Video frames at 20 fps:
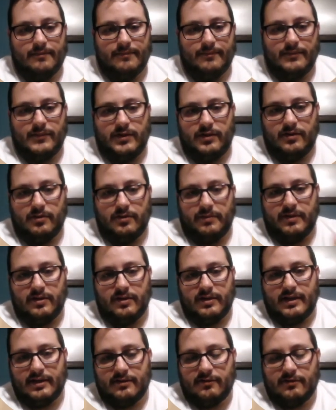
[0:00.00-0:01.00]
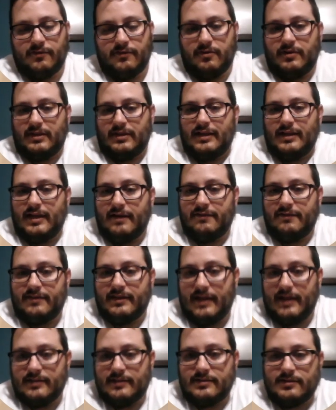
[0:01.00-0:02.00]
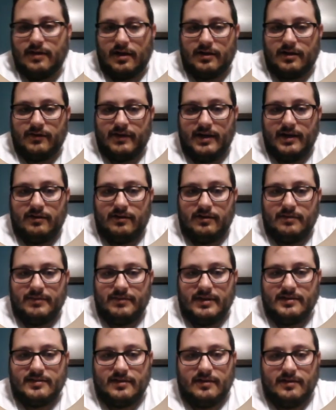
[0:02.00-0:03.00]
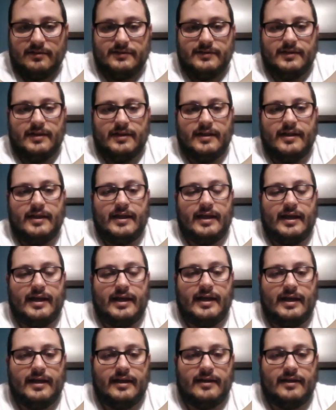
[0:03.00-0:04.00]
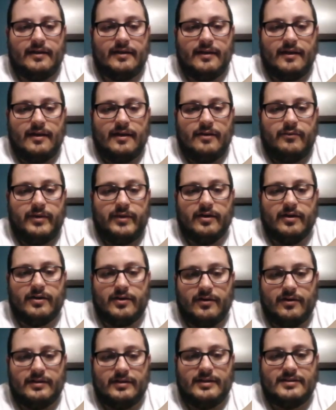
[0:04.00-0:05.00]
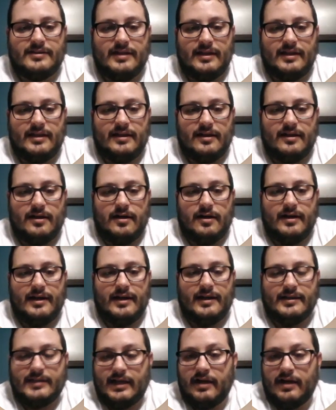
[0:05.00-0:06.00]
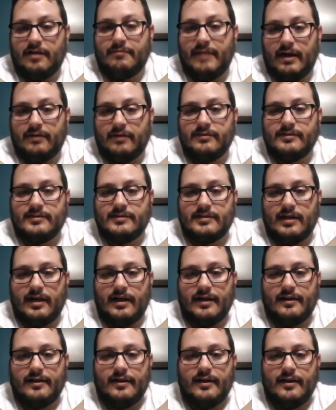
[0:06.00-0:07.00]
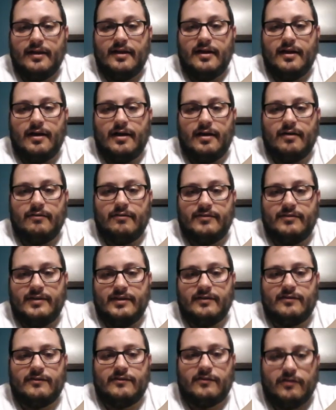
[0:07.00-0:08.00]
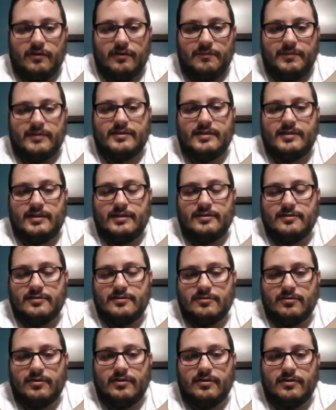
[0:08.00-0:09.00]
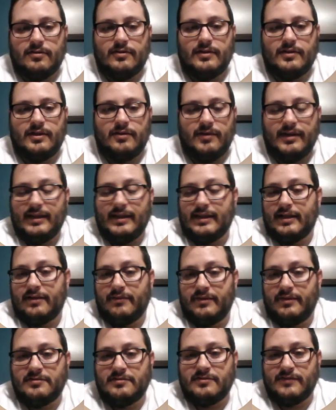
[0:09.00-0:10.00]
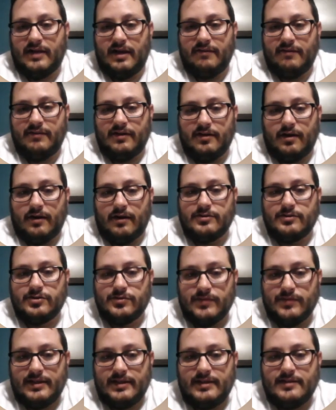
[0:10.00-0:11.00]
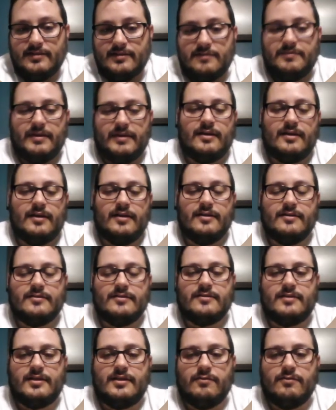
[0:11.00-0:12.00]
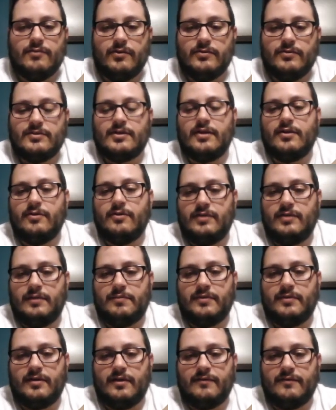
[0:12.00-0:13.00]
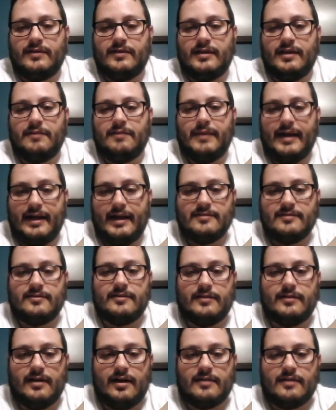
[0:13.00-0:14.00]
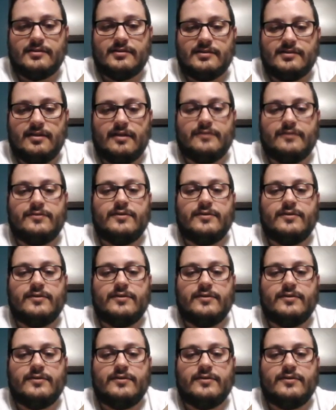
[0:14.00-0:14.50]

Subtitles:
you'll be looking at this photo on the left. That's Dr. Engel and myself, and we are currently standing on an entire mountainside of this serpentine soil. The only thing that can really survive there are trees because the roots can go deep enough to get past the toxic stuff,